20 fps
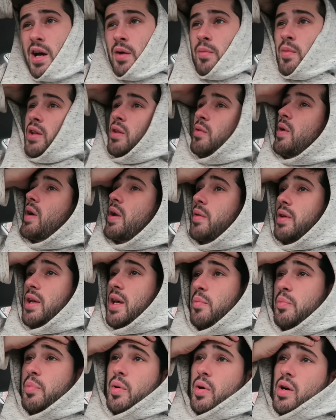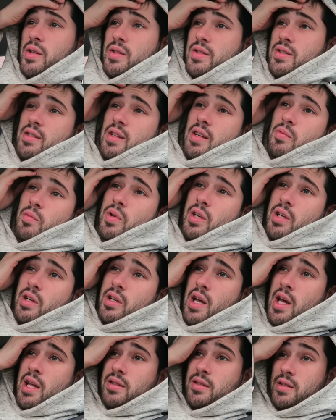now I'm on the way to get Boss and we're
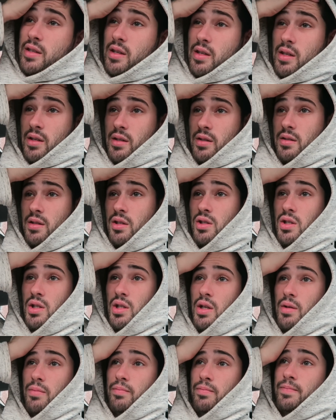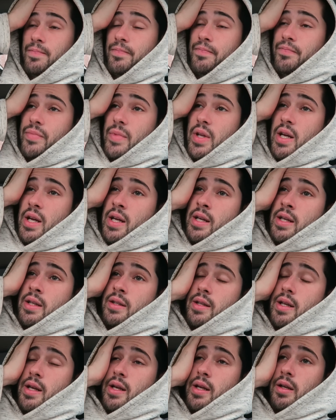gonna head to the gym
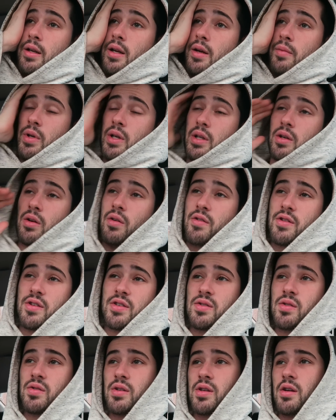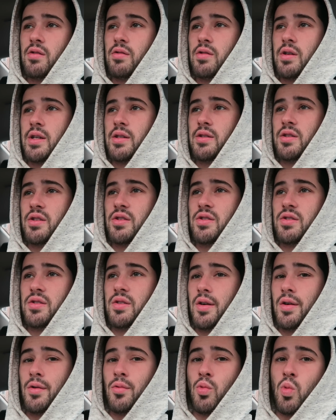and then I'm gonna go to the studio and just
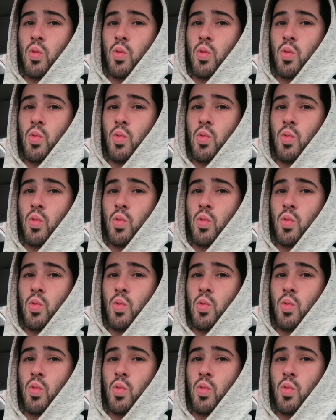start